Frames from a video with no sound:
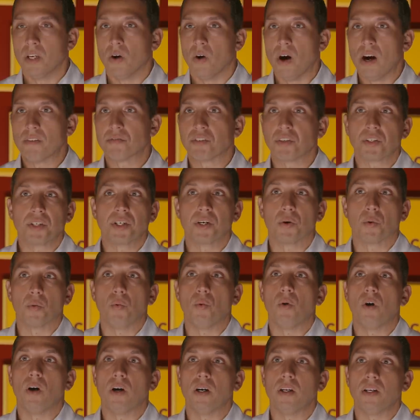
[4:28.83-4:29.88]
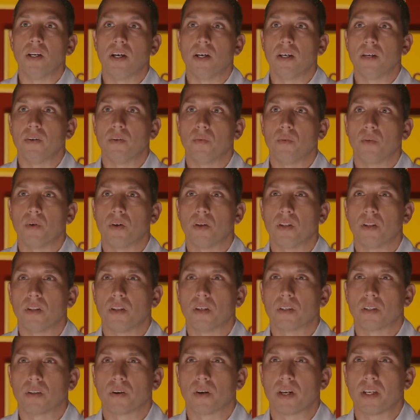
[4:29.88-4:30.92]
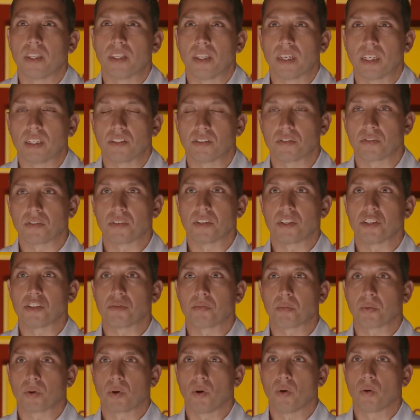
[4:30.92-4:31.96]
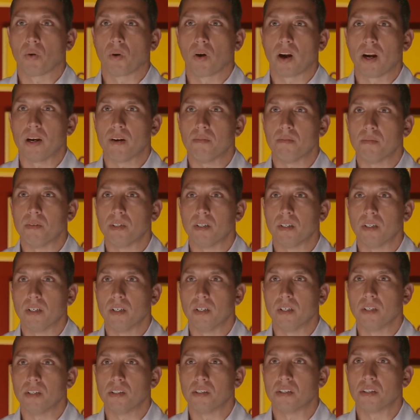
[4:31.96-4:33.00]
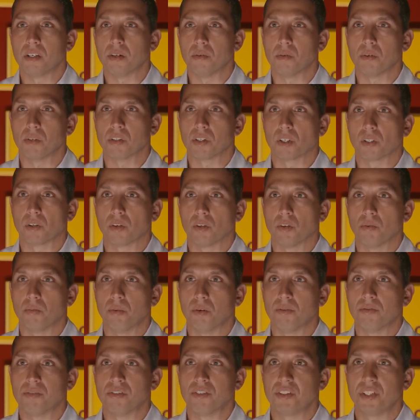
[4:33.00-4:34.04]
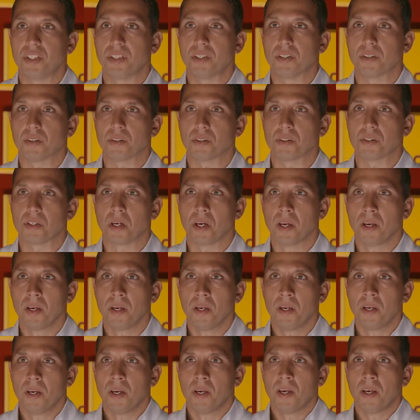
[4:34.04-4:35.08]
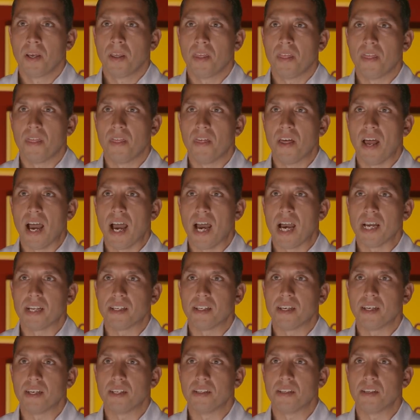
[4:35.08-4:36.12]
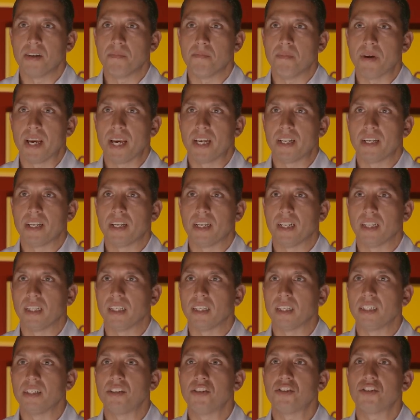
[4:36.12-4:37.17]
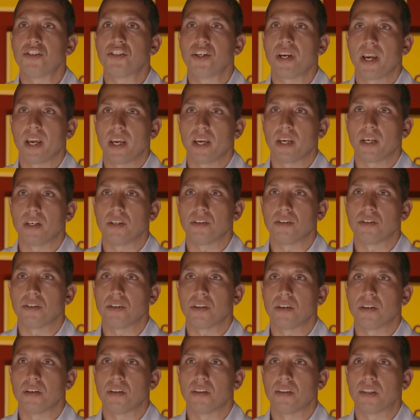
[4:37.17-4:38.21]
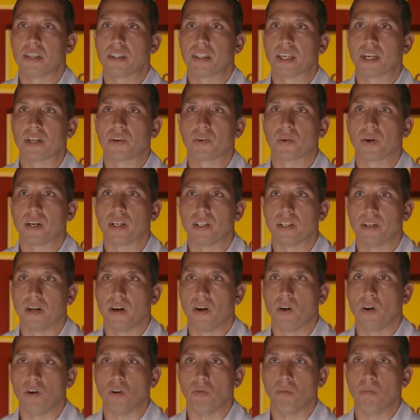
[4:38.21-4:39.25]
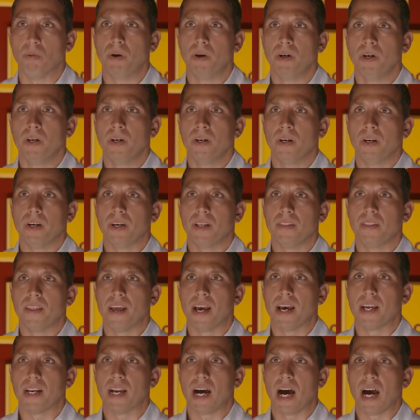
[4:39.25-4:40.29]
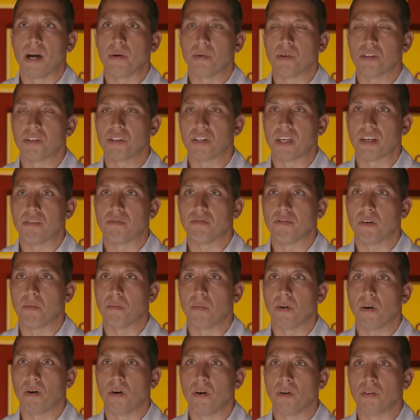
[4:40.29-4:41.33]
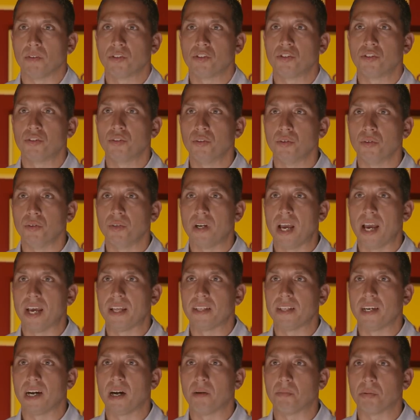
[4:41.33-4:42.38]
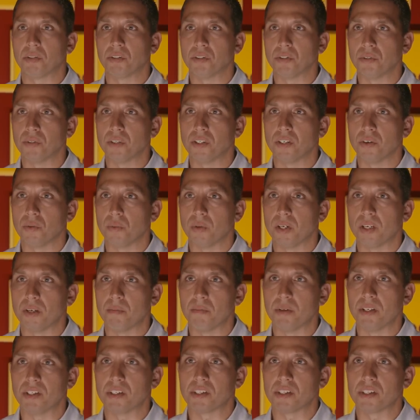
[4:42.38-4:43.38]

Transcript: You know, after year one, one of the great things for this program is it was a group of seniors that demanded at least change, that they created hope that Iowa State football soon had the opportunity to win and be